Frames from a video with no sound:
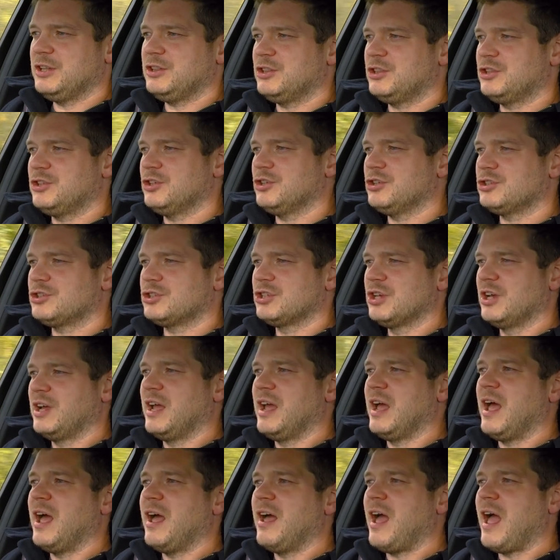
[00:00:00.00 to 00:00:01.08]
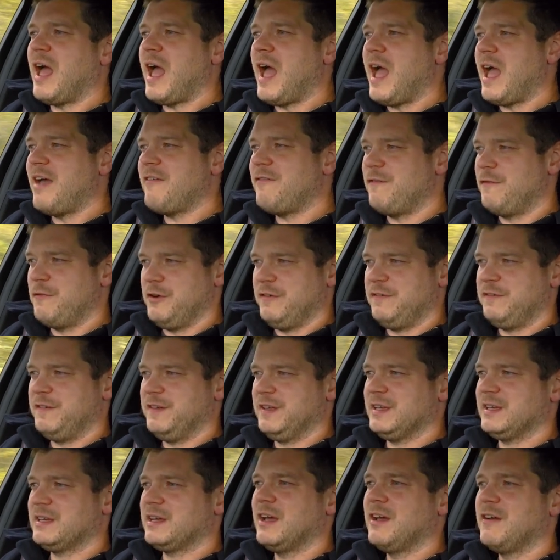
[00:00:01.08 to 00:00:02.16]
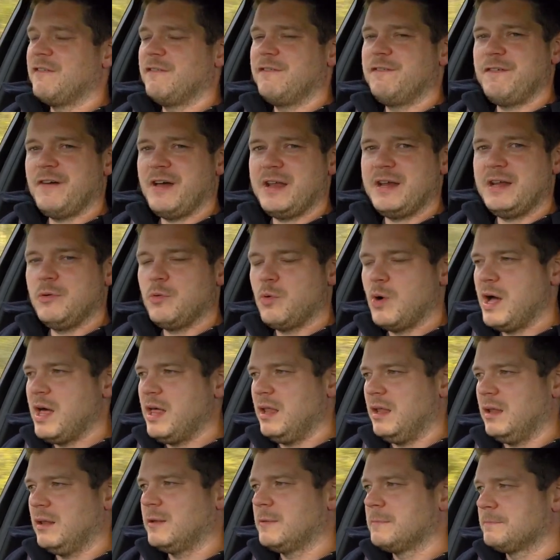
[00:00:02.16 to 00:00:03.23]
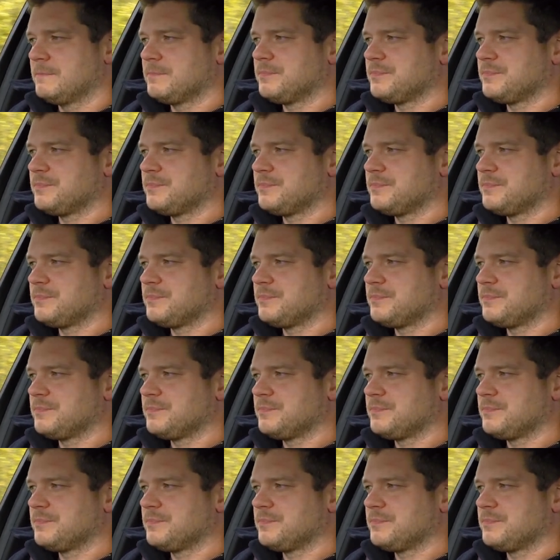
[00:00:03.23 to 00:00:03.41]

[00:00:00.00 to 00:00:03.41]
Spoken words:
it does everything very well.